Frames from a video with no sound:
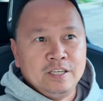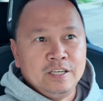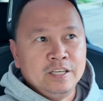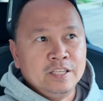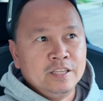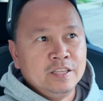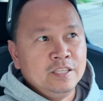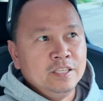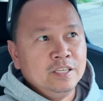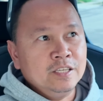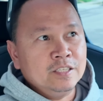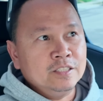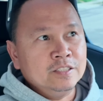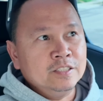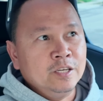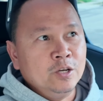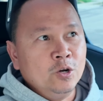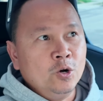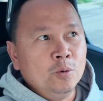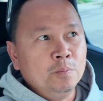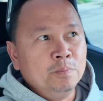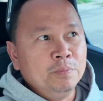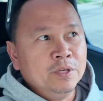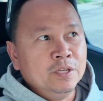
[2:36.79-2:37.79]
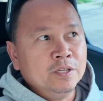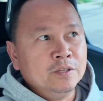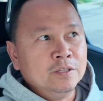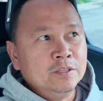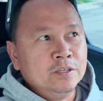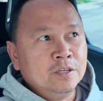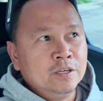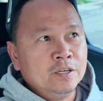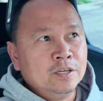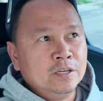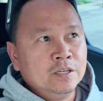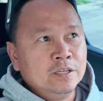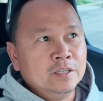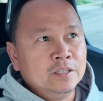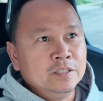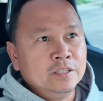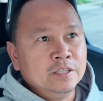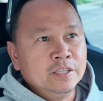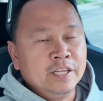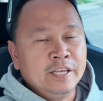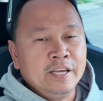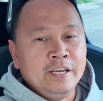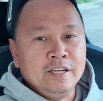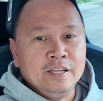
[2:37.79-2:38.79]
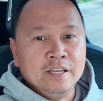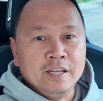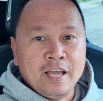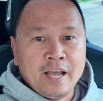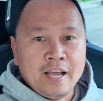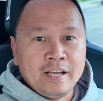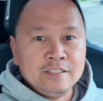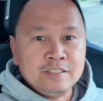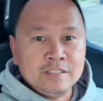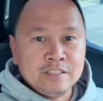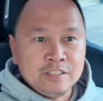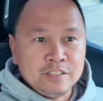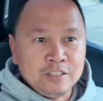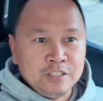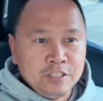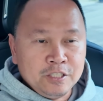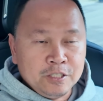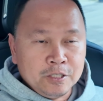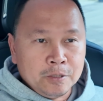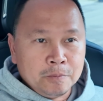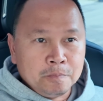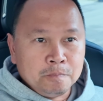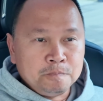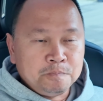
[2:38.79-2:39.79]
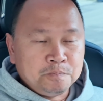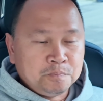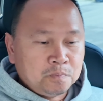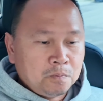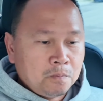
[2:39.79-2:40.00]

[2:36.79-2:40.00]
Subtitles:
I think they opened late last year.